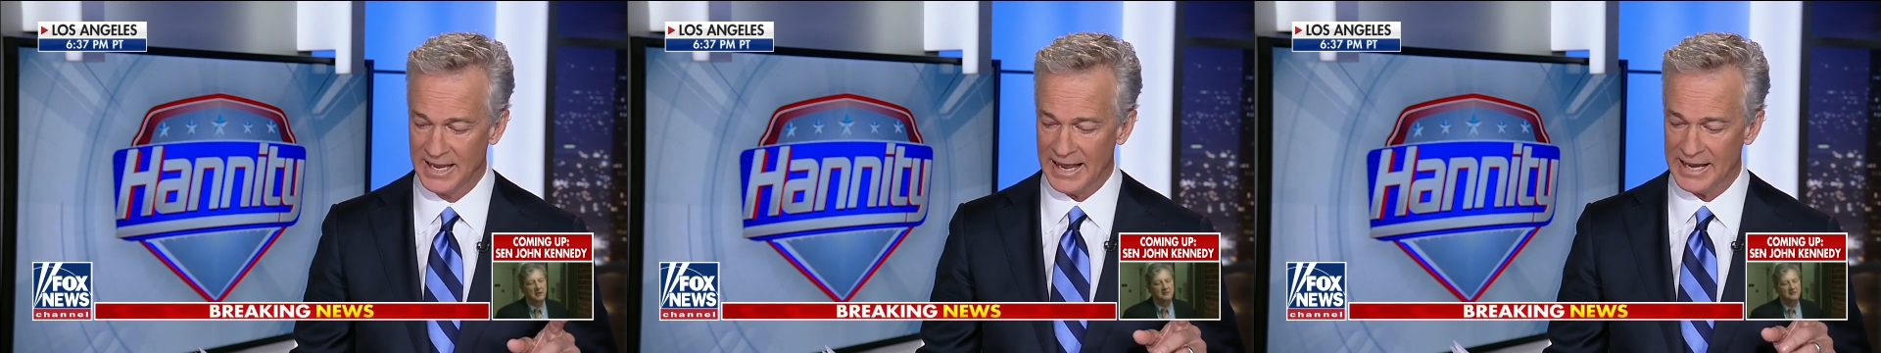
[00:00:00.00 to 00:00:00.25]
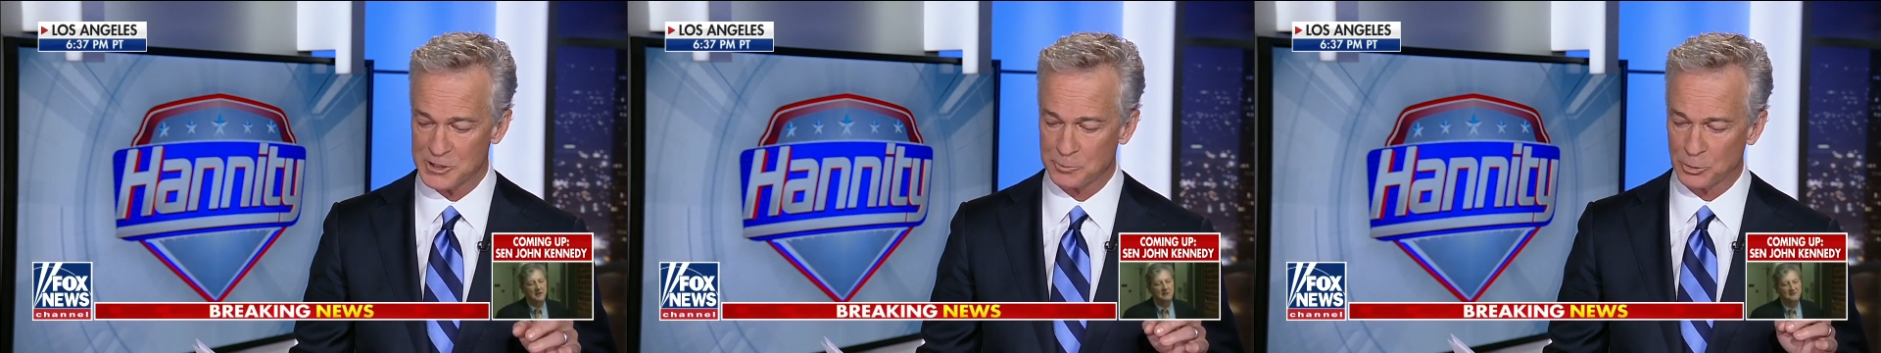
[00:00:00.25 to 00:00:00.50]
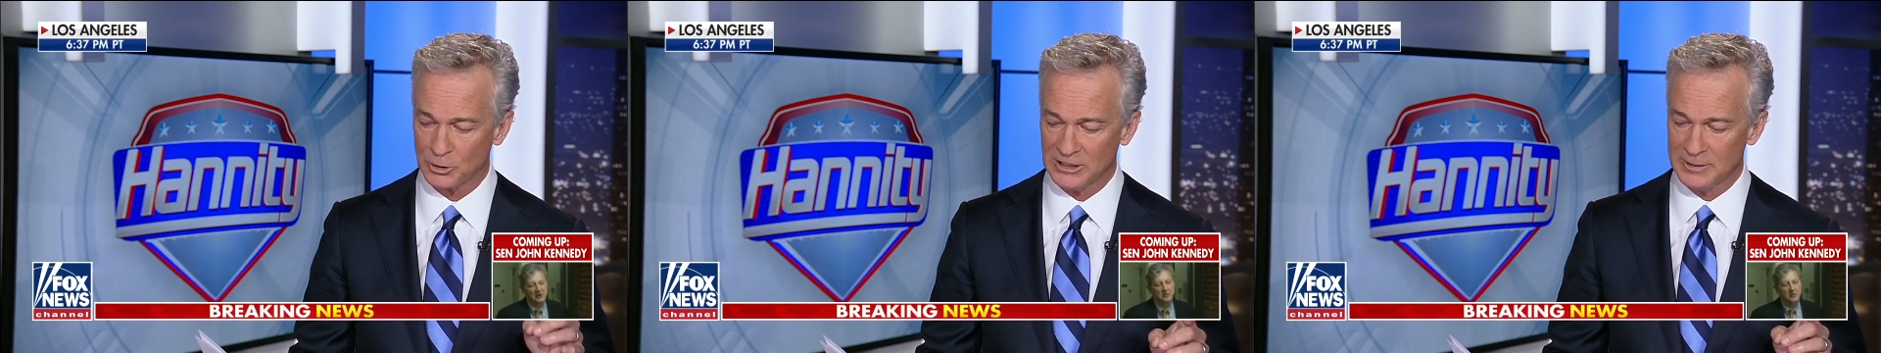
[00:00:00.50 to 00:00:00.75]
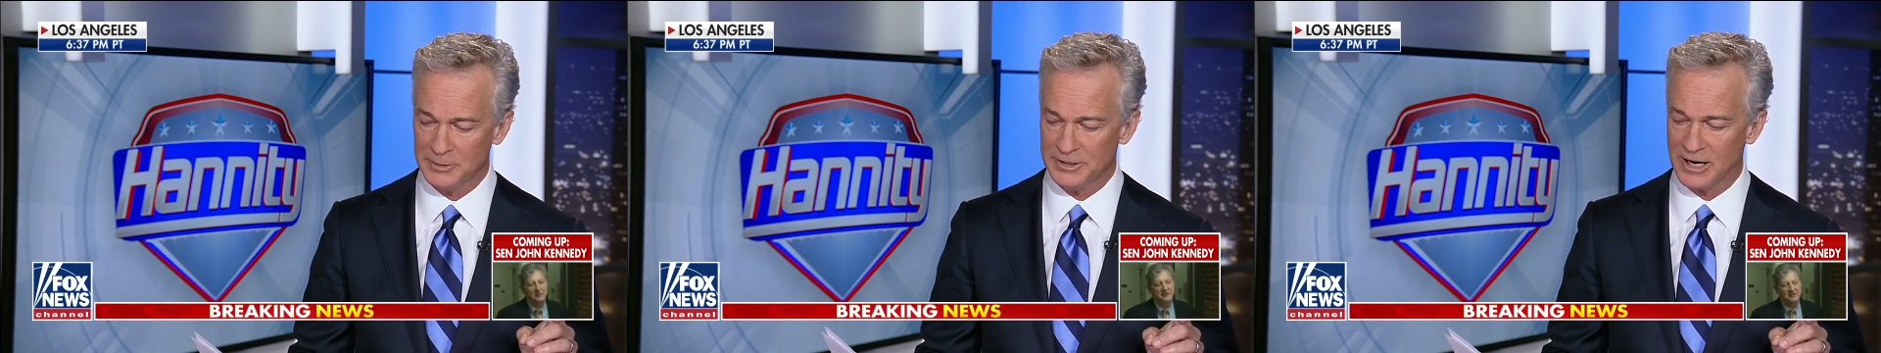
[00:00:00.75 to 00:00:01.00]
has
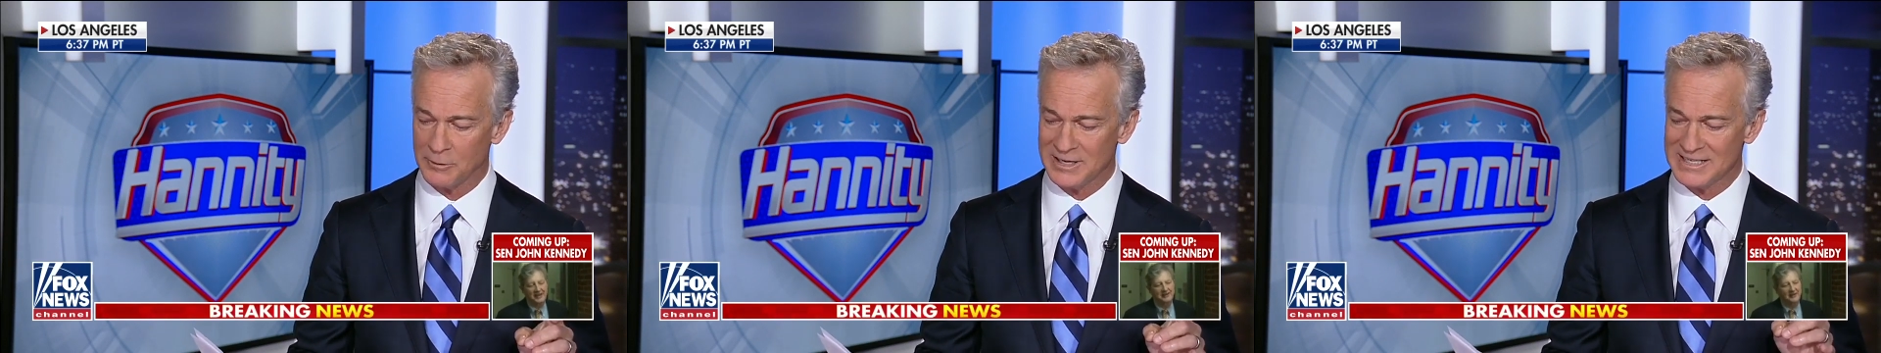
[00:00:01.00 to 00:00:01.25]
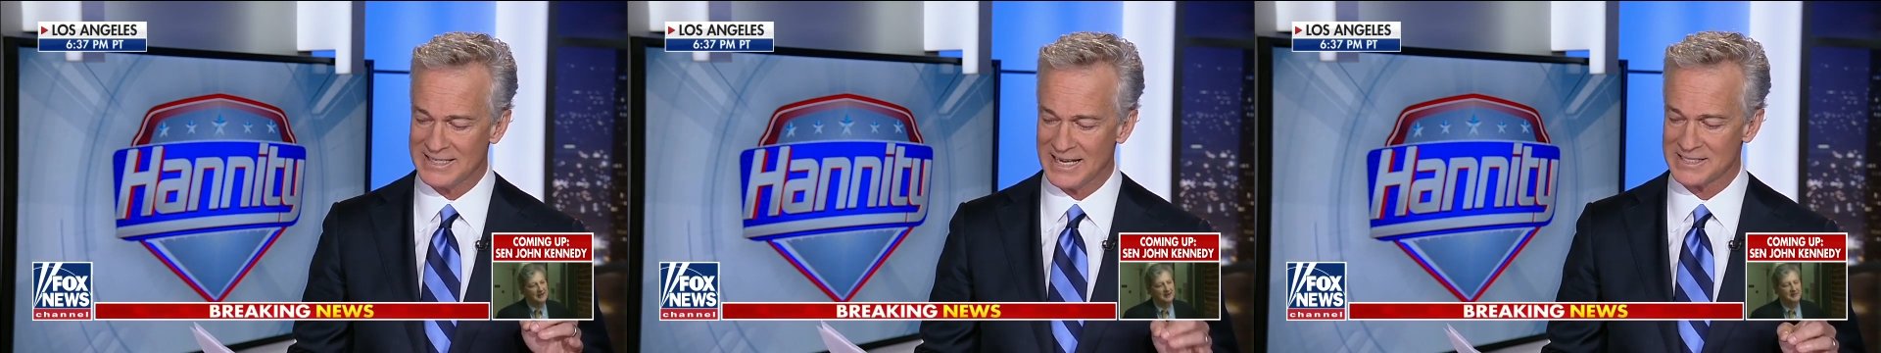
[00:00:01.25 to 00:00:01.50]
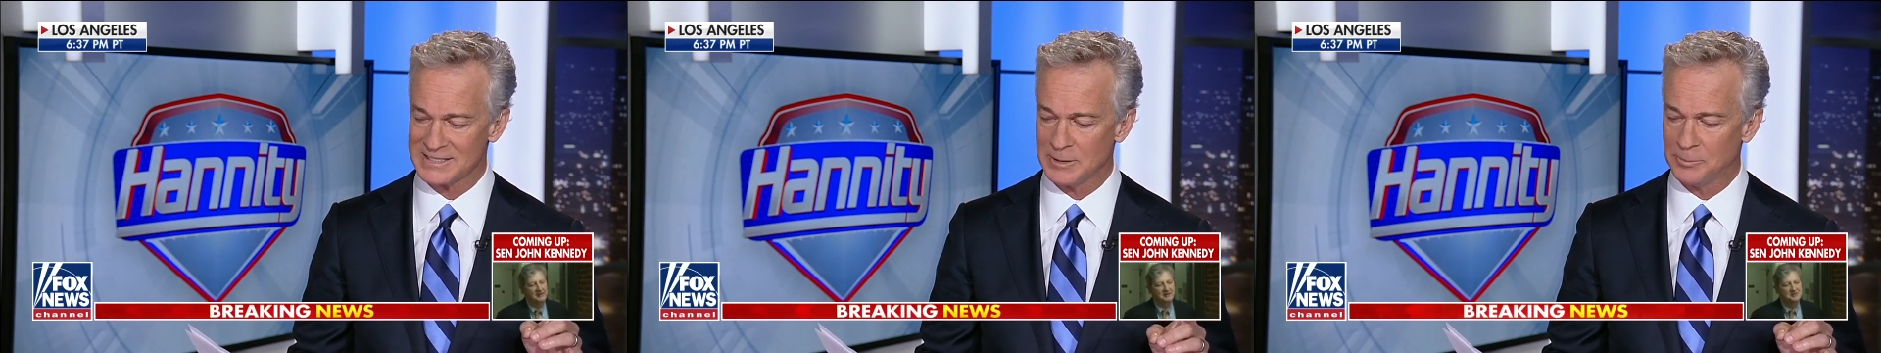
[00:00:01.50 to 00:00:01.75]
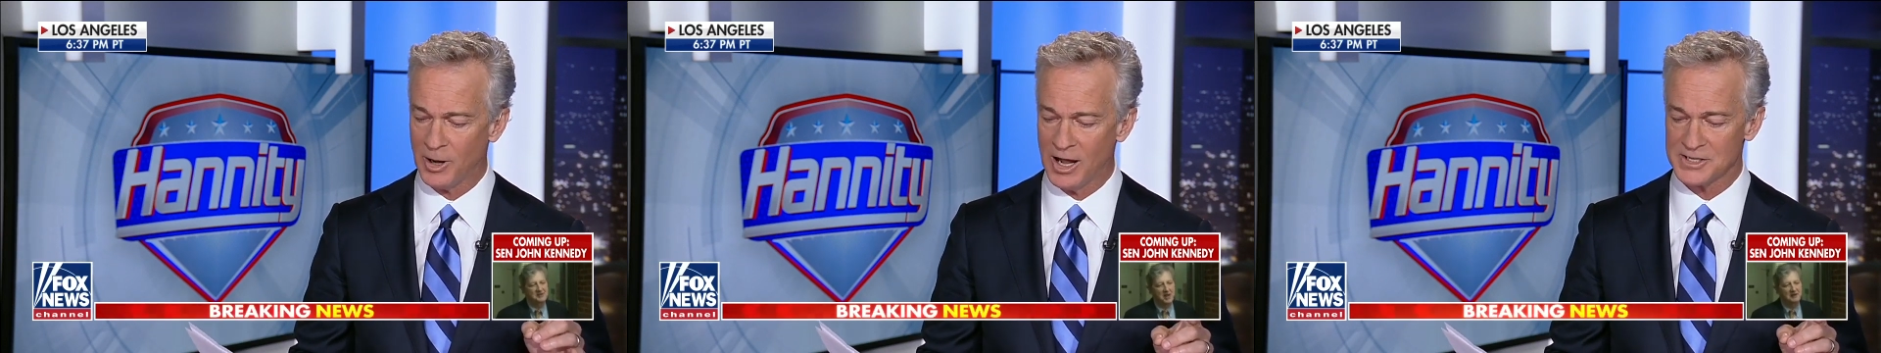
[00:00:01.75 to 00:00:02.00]
preliminary
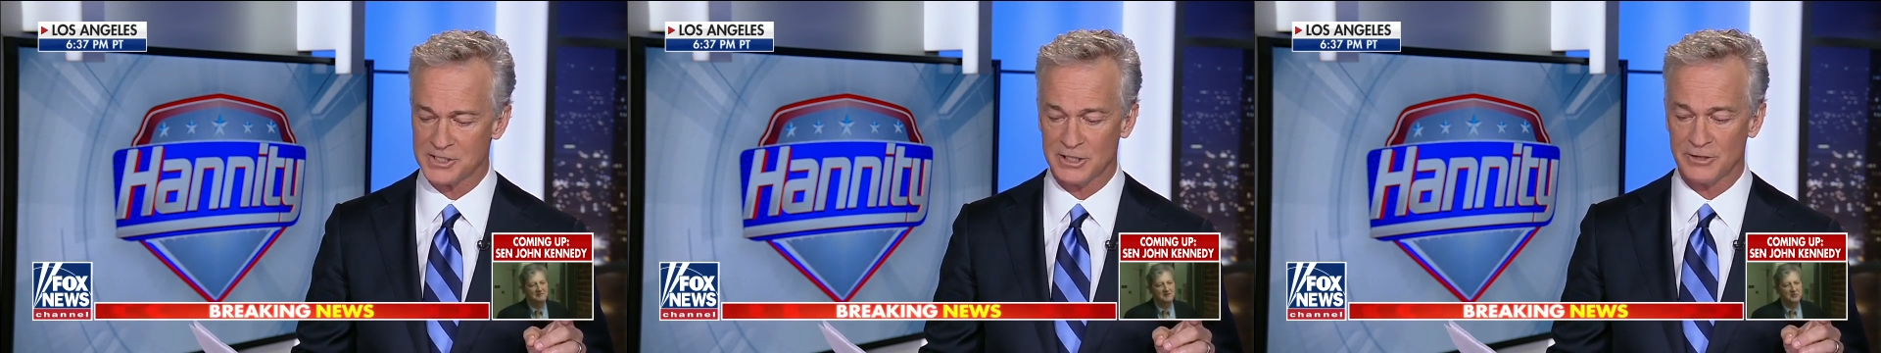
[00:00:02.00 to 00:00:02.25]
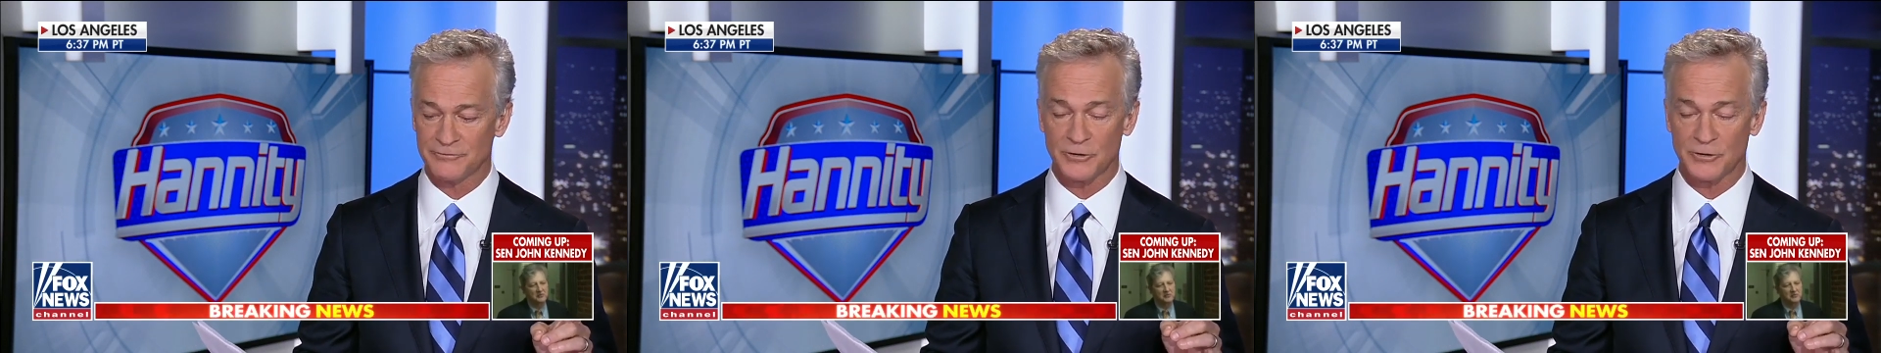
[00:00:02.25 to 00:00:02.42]
tested positive